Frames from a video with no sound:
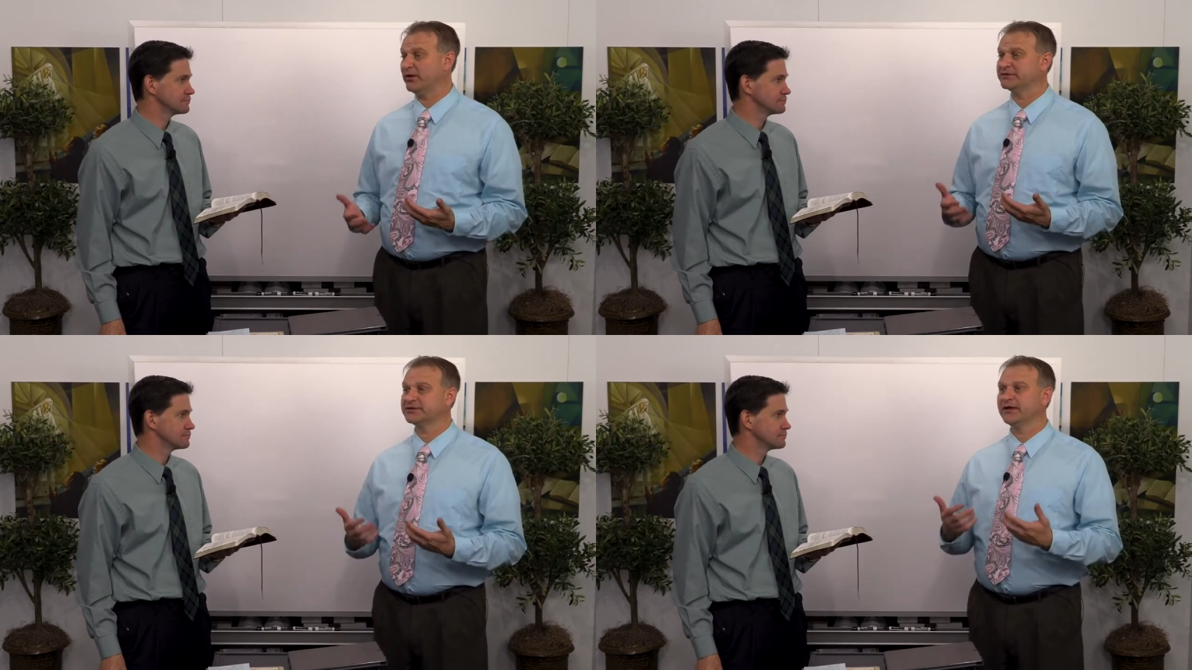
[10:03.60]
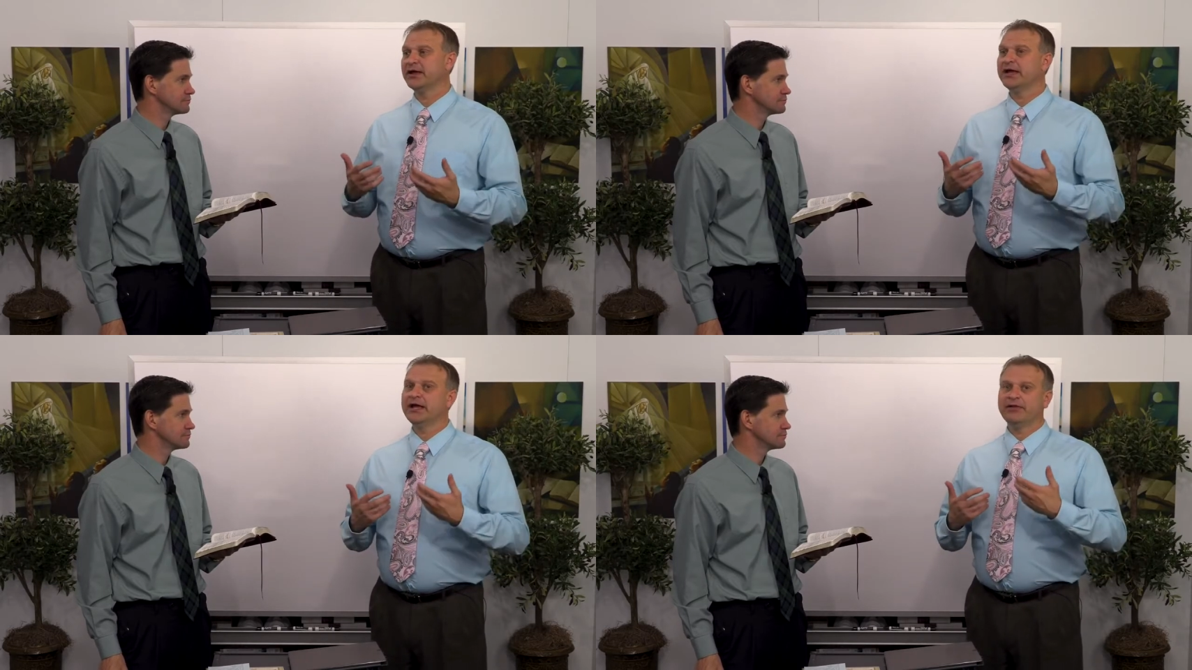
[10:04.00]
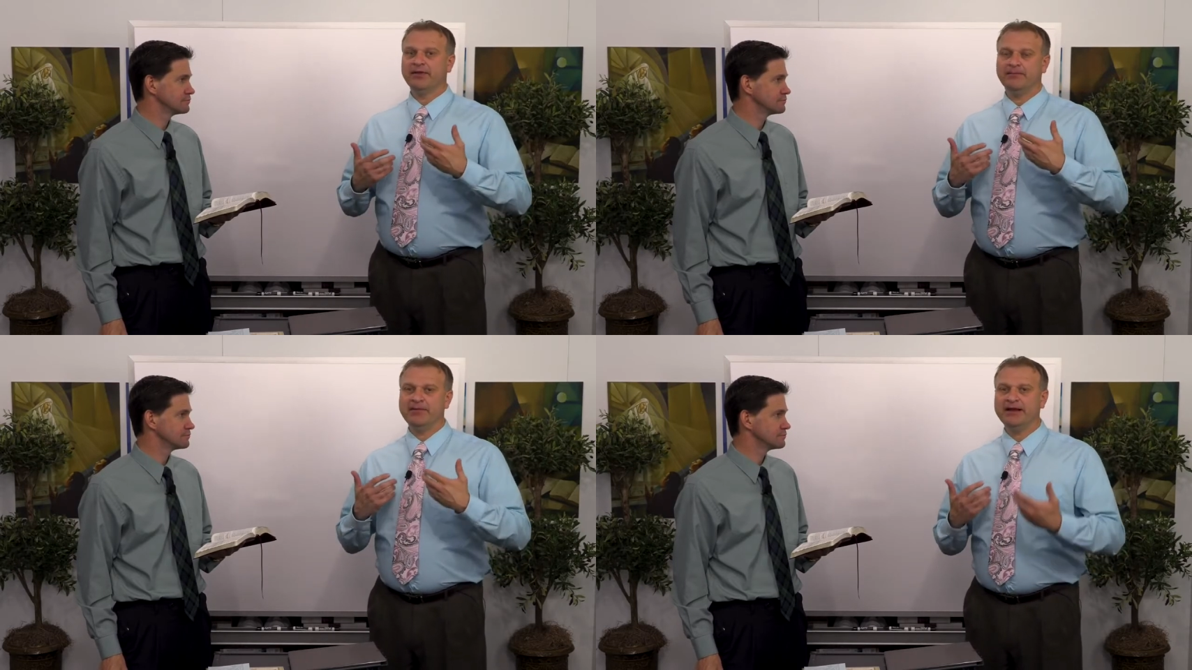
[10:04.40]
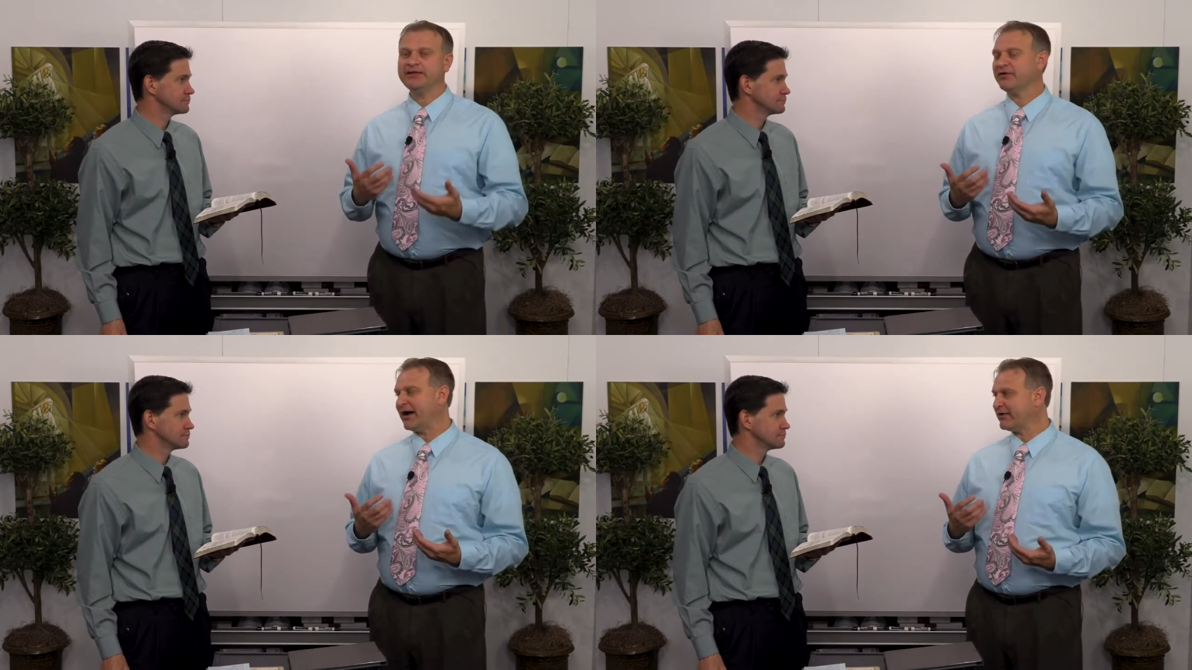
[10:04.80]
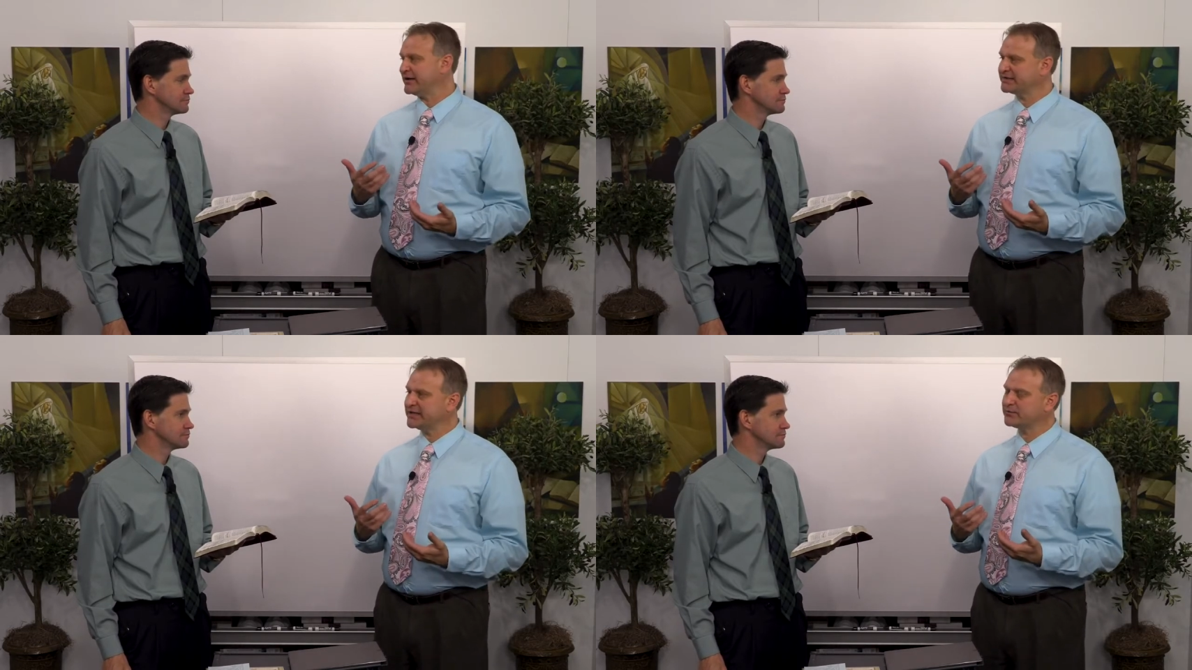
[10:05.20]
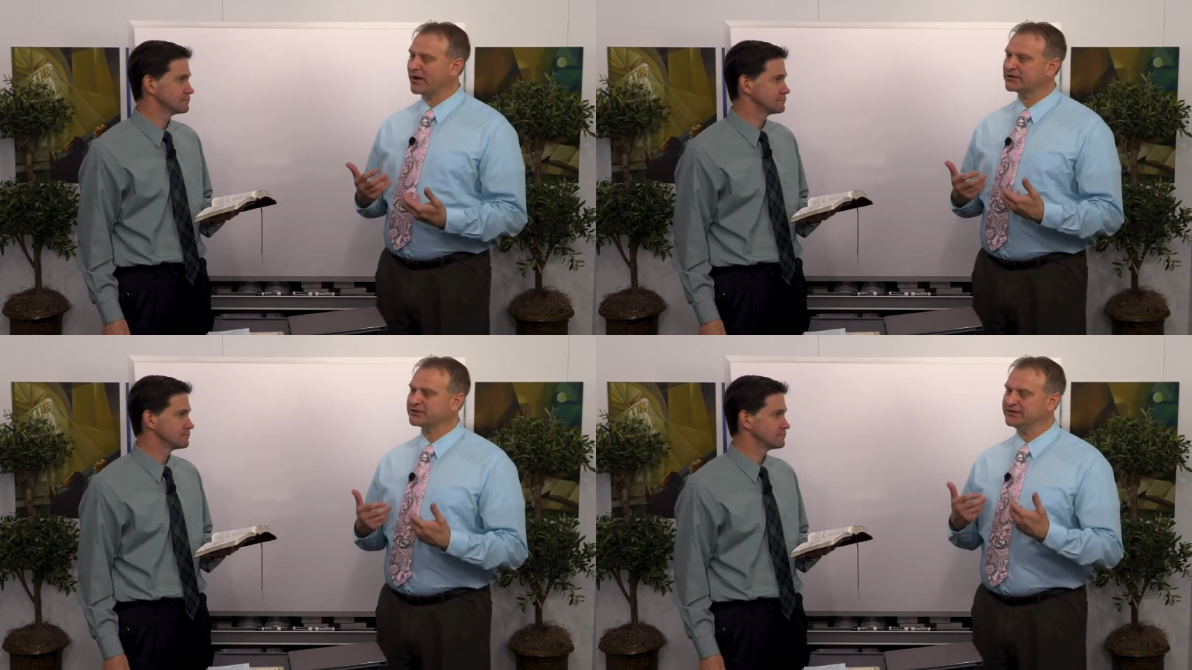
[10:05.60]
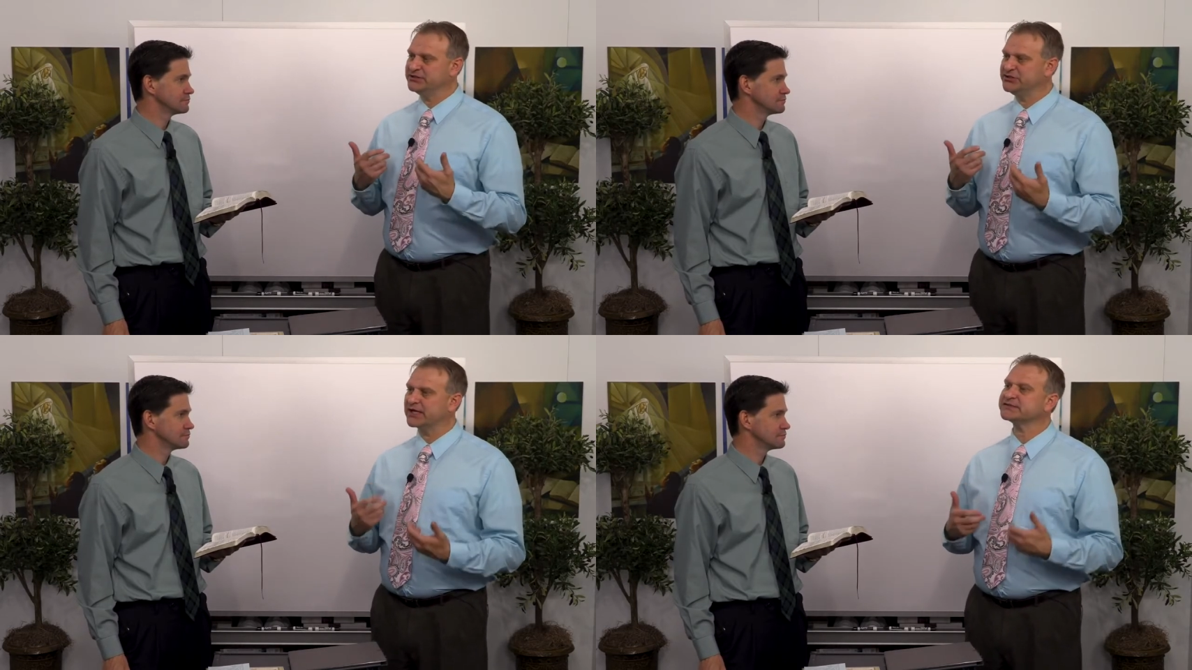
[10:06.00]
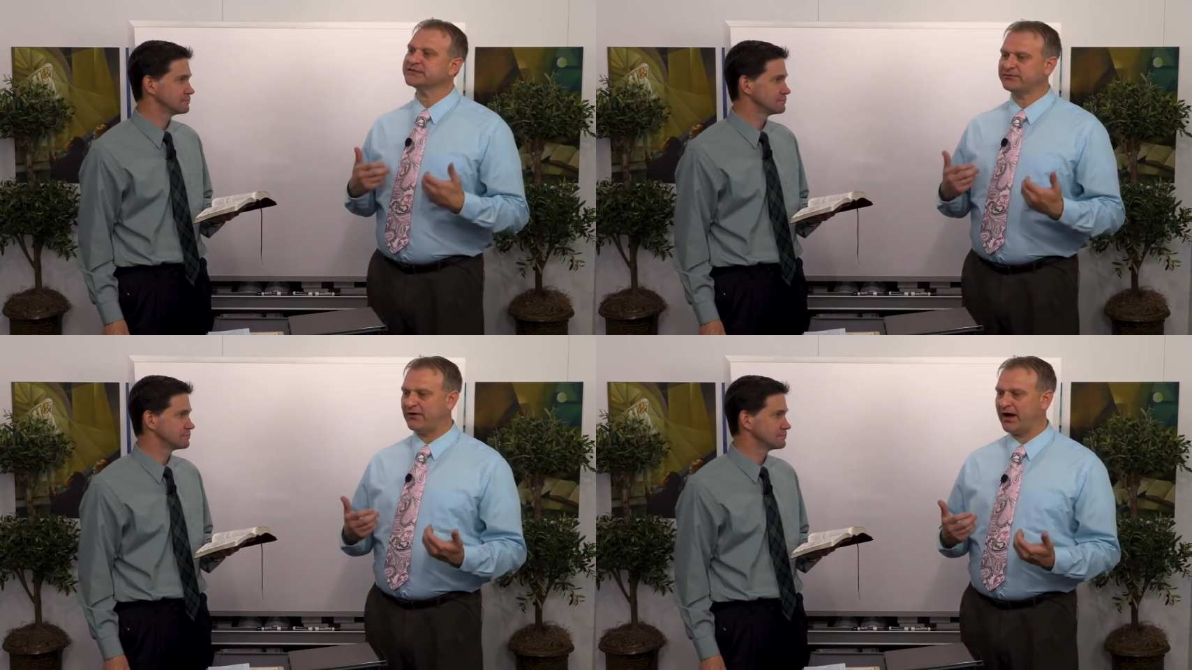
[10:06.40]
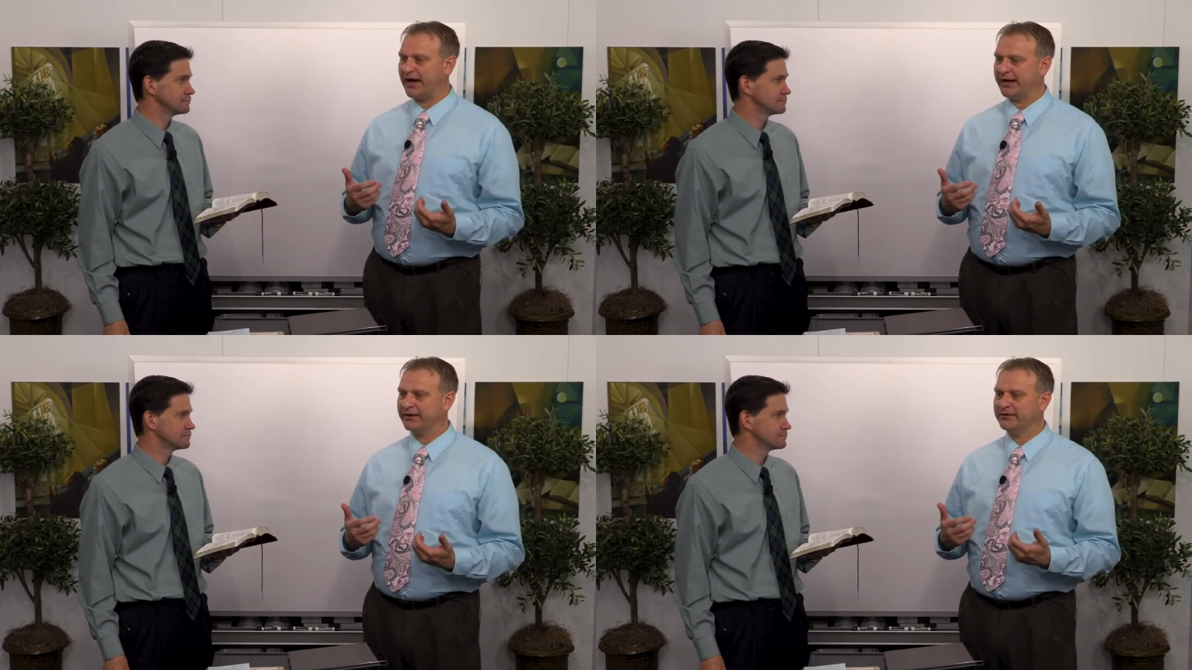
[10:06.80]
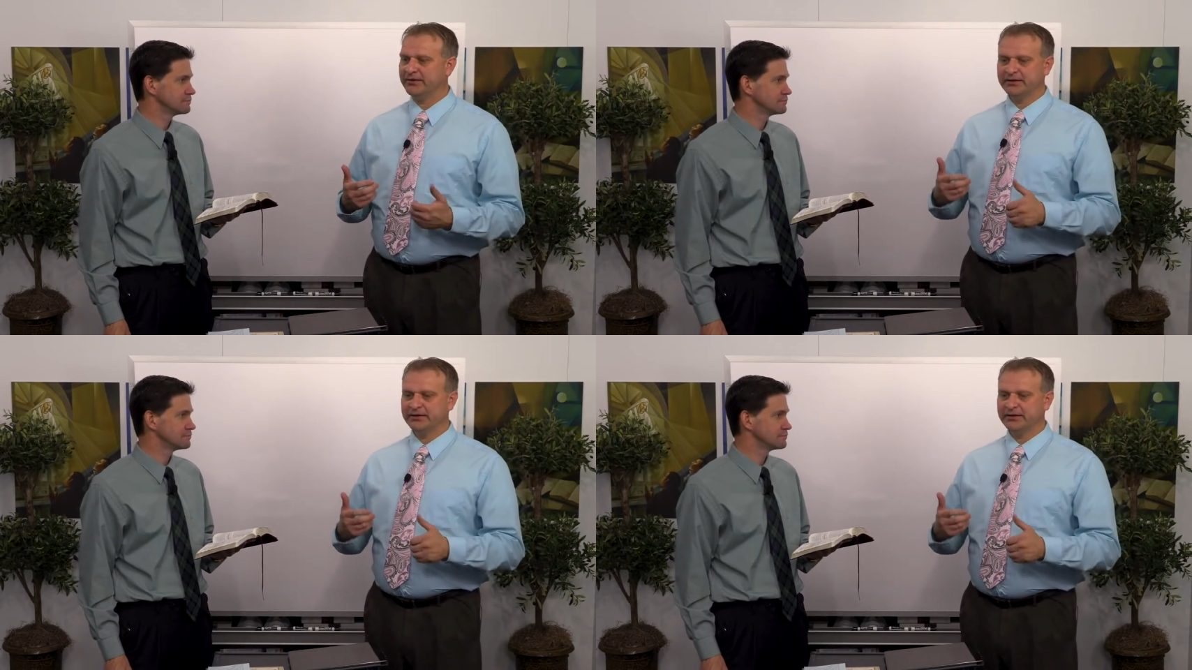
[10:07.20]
Speaker 1: was that many of the Latter Day Saints were actually justifying